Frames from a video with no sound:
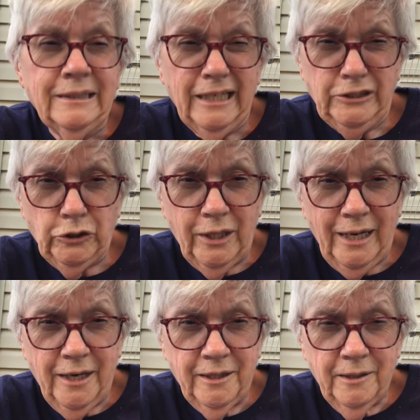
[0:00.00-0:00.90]
They took it
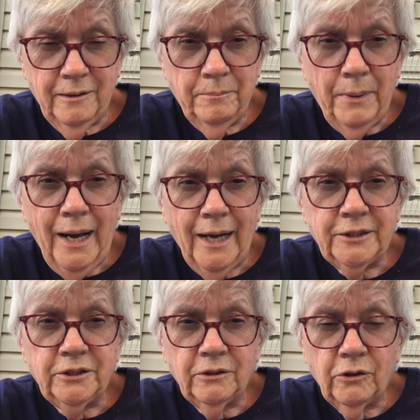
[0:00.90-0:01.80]
out of the
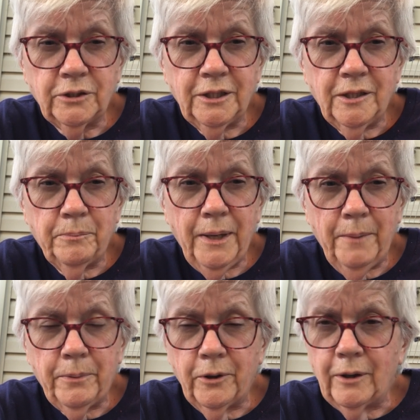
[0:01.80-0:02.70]
box, looked at the
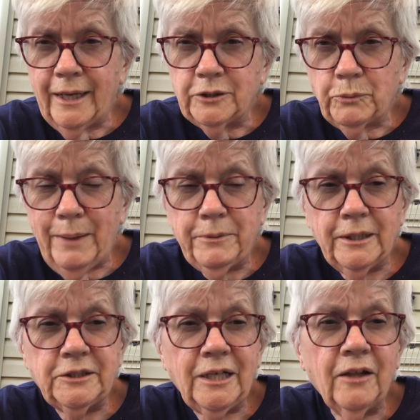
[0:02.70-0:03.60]
paper, you know, like it's wrapped in
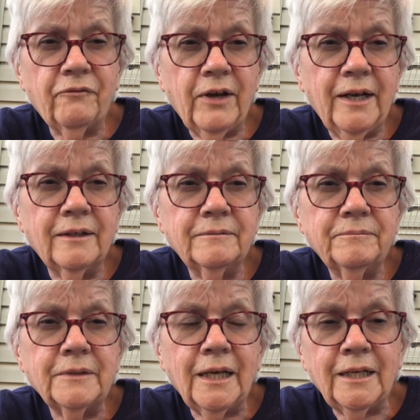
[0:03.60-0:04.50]
a cellophane,
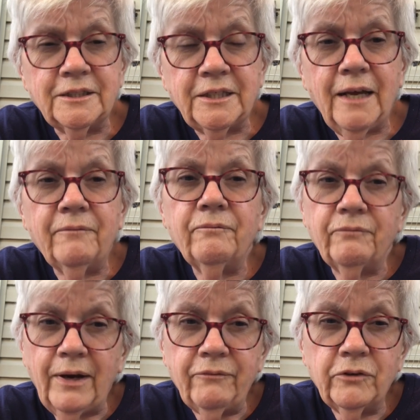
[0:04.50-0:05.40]
and it said
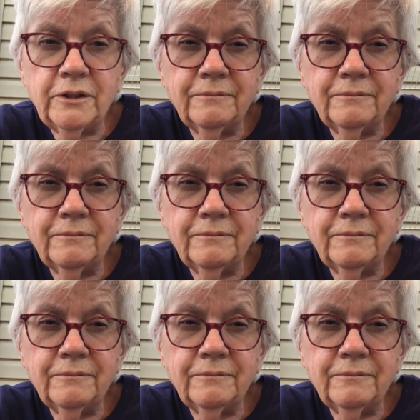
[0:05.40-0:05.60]
5'8"